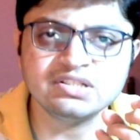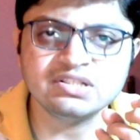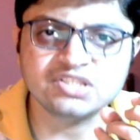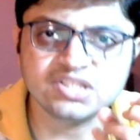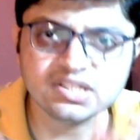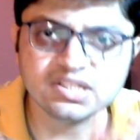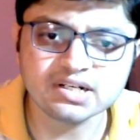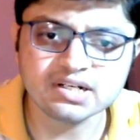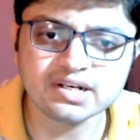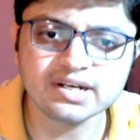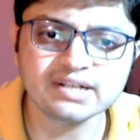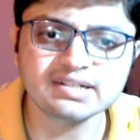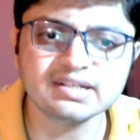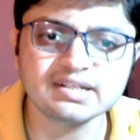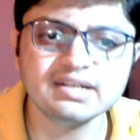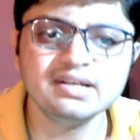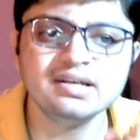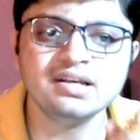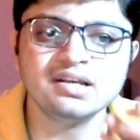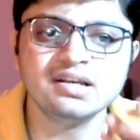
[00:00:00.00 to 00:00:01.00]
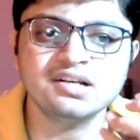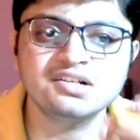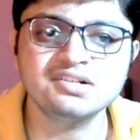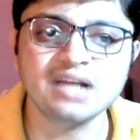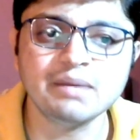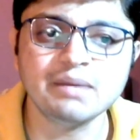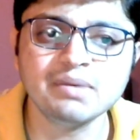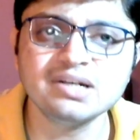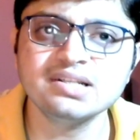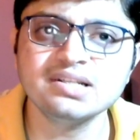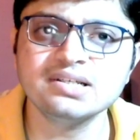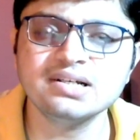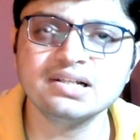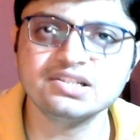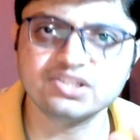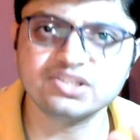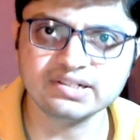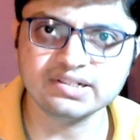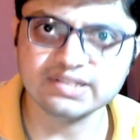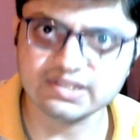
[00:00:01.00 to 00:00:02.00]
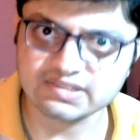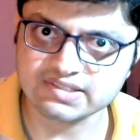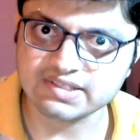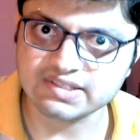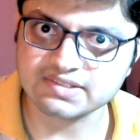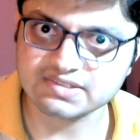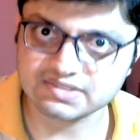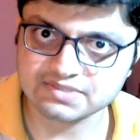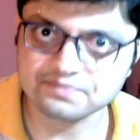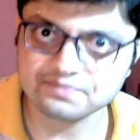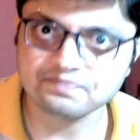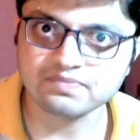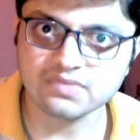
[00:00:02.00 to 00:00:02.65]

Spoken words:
generate grammatical sentences.